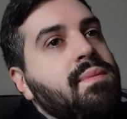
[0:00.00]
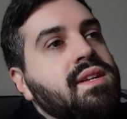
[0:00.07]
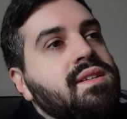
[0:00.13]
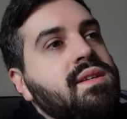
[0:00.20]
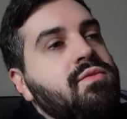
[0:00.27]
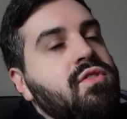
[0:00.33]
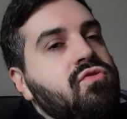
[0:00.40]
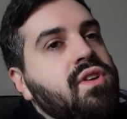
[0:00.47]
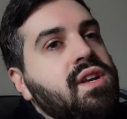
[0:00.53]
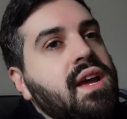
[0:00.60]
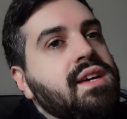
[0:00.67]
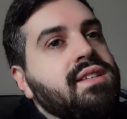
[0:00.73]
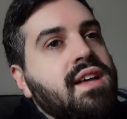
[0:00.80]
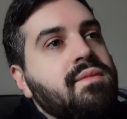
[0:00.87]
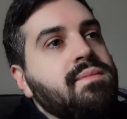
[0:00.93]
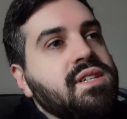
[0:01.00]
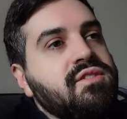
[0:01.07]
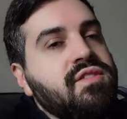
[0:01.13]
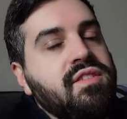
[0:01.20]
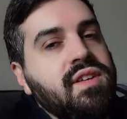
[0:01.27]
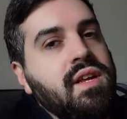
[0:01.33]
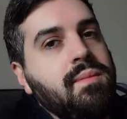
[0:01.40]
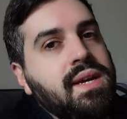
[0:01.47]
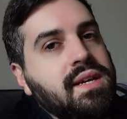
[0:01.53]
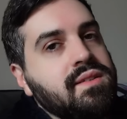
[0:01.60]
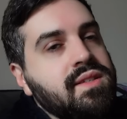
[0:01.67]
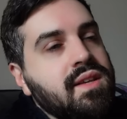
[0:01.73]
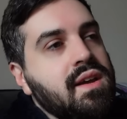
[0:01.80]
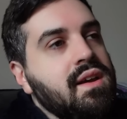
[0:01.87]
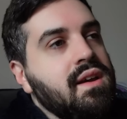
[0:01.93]
been asleep for three days, I missed 15
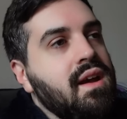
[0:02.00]
meals.